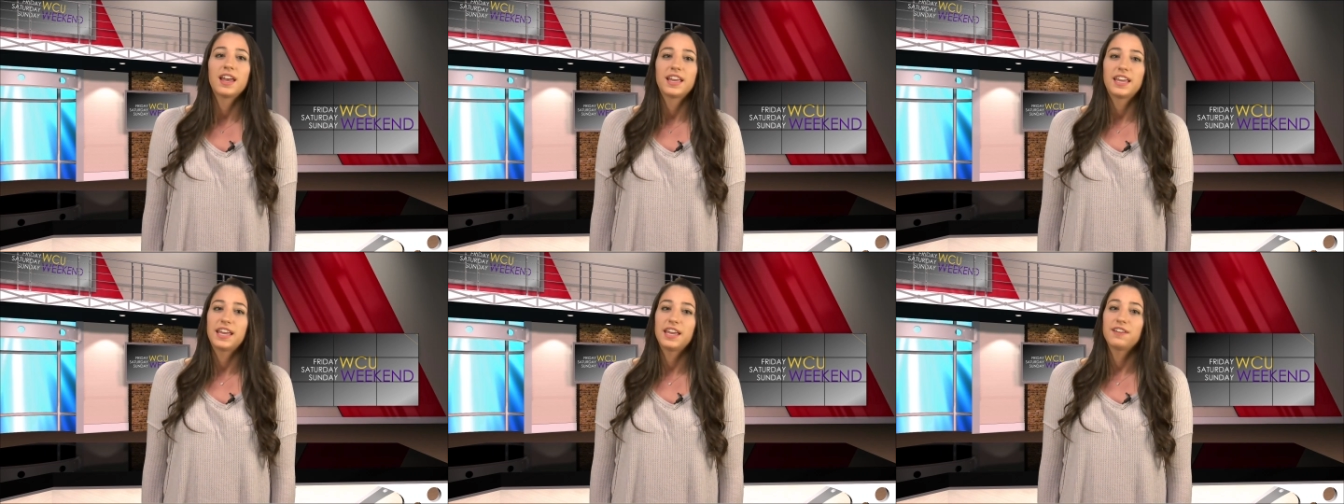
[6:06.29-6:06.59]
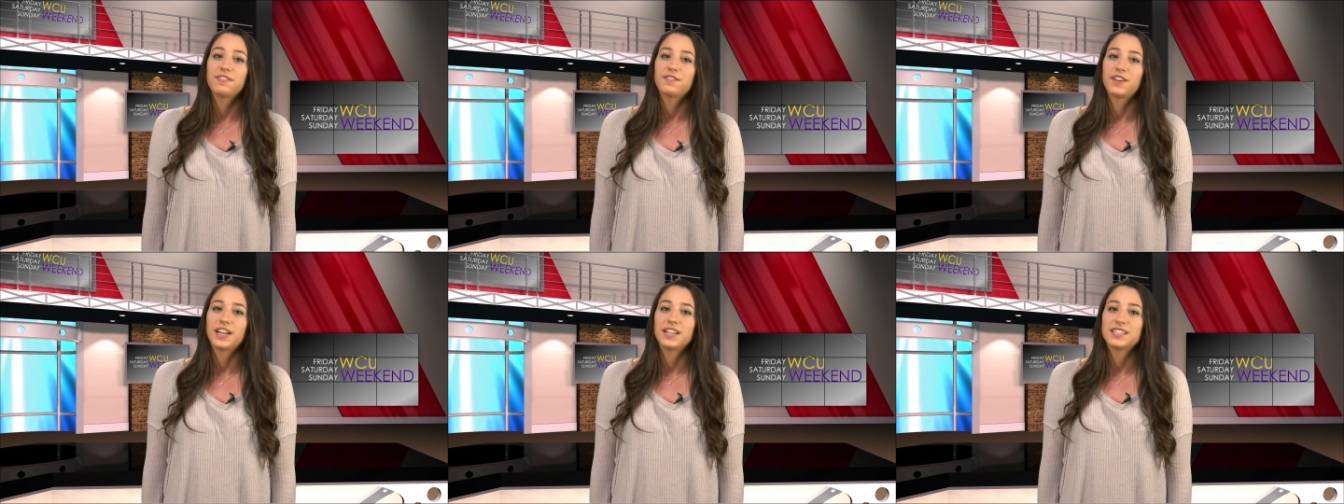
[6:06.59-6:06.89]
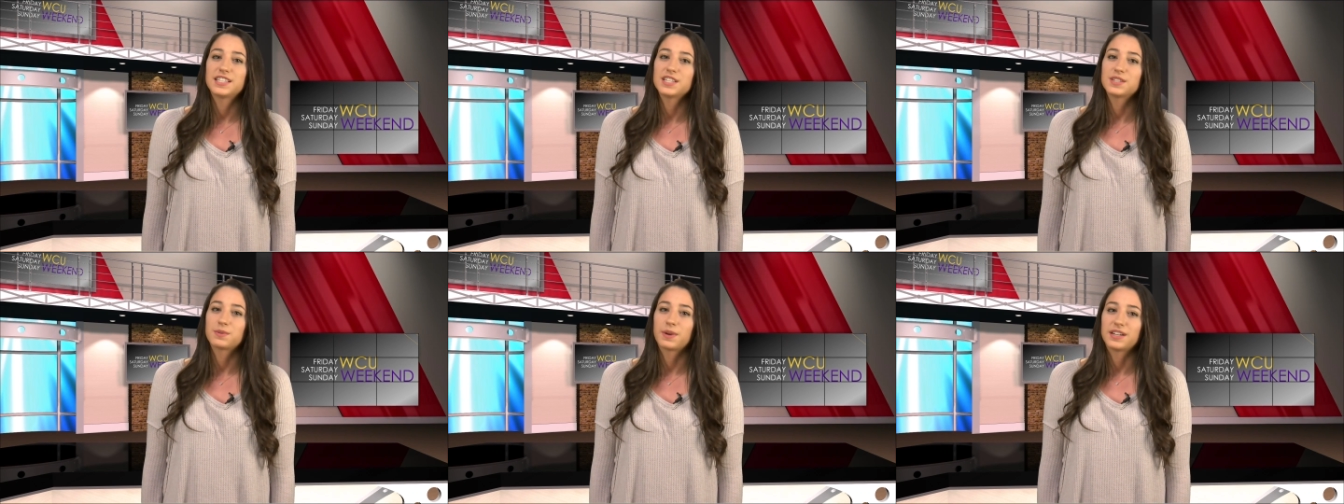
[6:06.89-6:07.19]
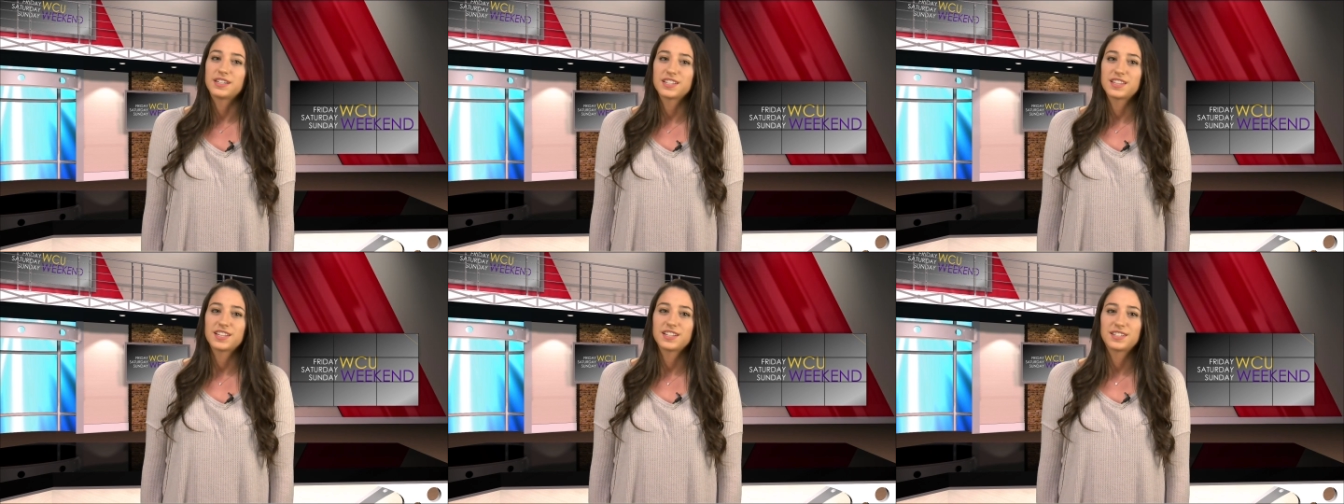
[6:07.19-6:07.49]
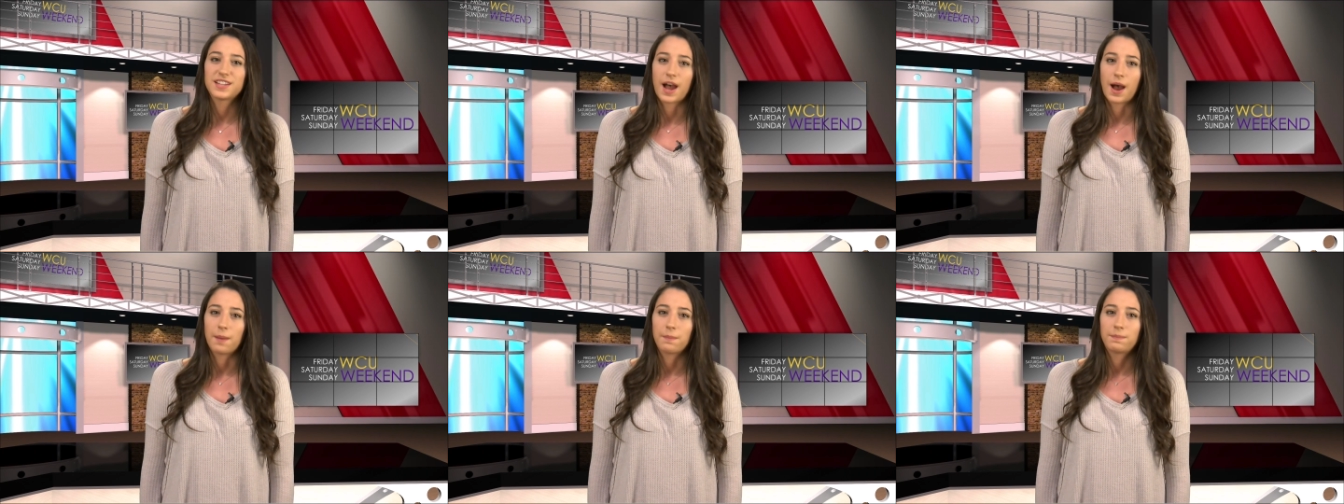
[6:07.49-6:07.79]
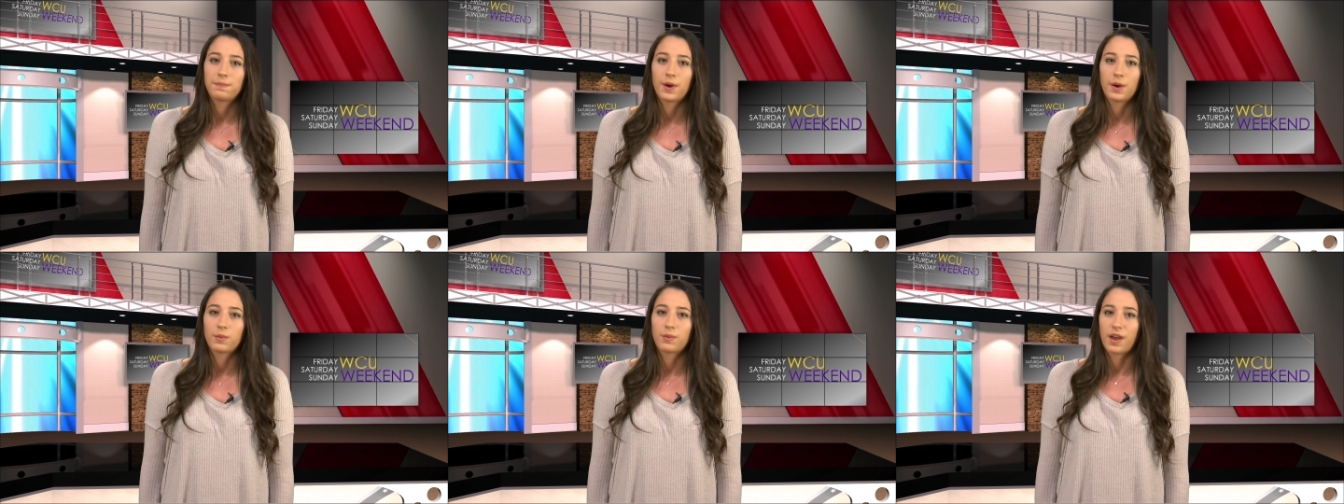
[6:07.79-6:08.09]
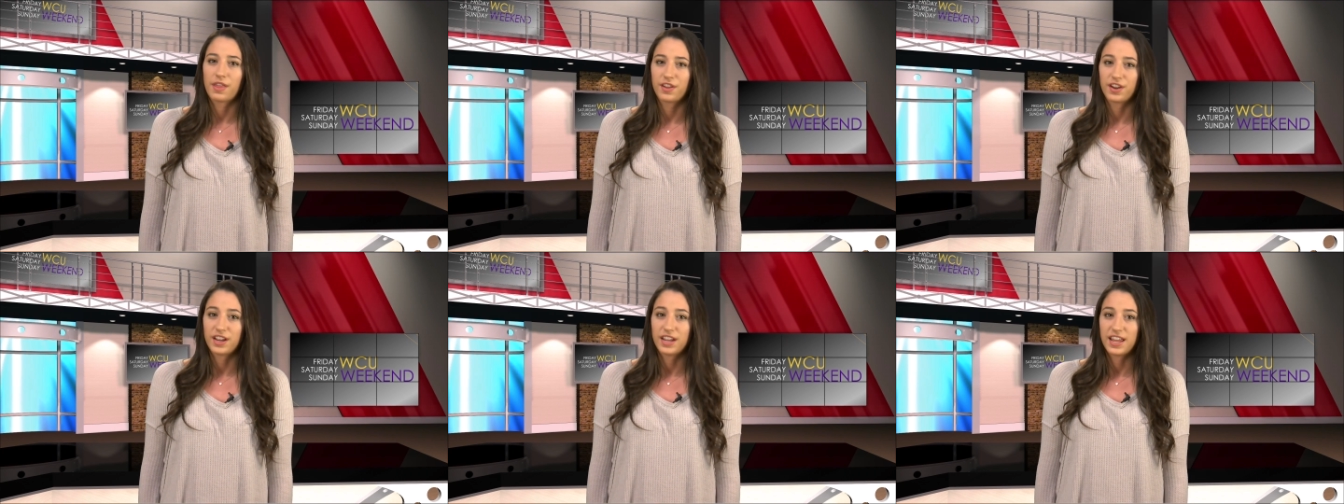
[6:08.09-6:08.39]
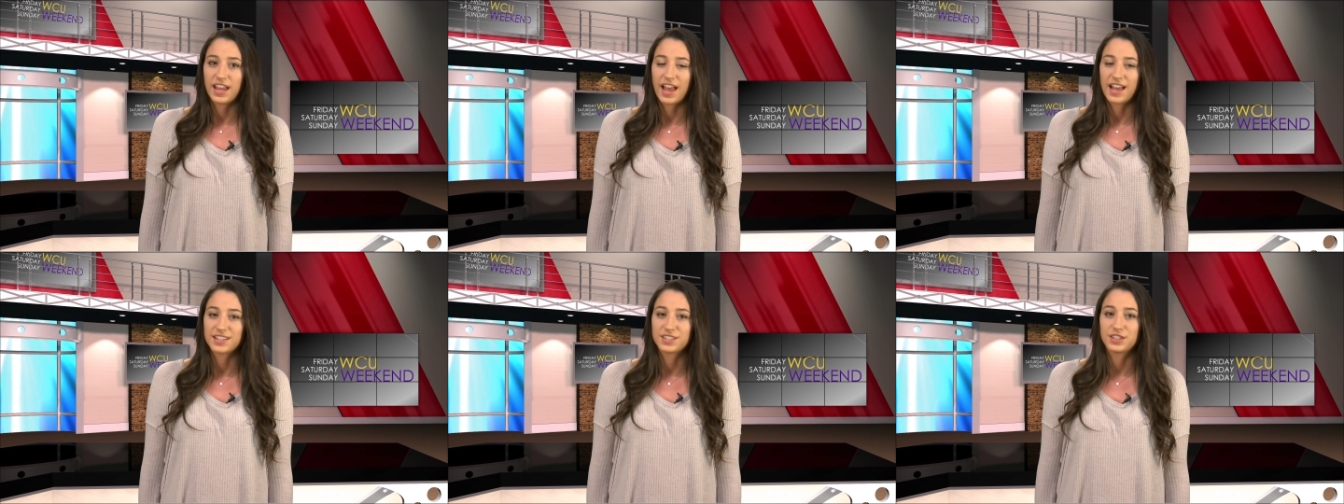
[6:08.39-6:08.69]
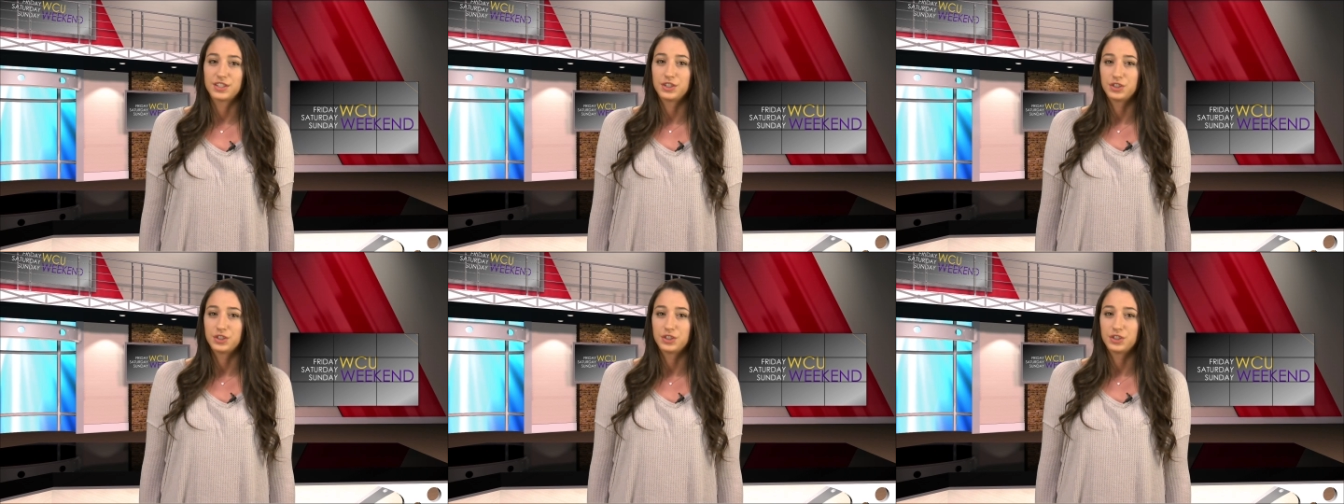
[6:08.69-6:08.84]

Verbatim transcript: he fights his way to the top, but whether he has